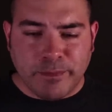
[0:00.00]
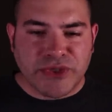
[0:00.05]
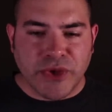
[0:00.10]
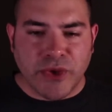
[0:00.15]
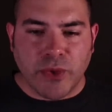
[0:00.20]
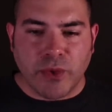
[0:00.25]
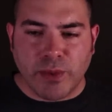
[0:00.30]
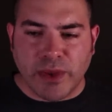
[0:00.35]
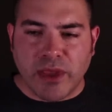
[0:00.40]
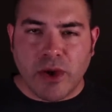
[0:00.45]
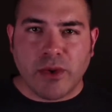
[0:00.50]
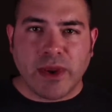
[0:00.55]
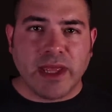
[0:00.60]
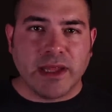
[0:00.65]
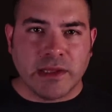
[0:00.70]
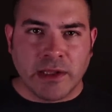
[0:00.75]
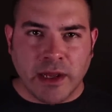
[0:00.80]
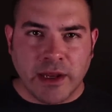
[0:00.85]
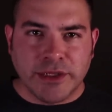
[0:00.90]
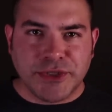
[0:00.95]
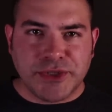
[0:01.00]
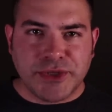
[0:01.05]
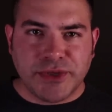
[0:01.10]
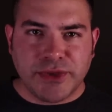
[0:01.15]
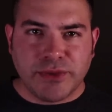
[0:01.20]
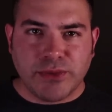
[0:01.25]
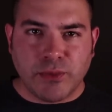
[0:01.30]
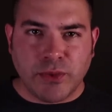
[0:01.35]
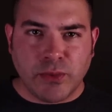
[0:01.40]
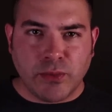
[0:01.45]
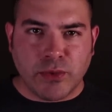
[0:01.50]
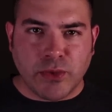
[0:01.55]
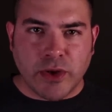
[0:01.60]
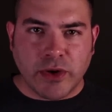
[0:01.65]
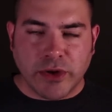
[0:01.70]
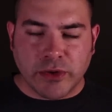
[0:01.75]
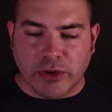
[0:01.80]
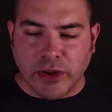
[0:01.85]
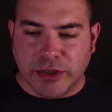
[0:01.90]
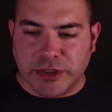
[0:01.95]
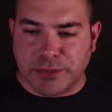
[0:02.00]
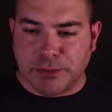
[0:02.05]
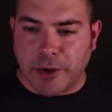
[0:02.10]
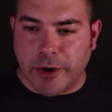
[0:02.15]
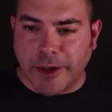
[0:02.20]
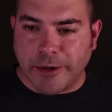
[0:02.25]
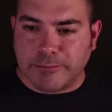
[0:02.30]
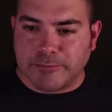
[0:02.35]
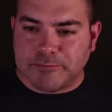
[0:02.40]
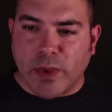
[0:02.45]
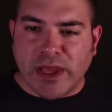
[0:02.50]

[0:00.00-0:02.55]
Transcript: So we go get lunch when we're on our lunch break.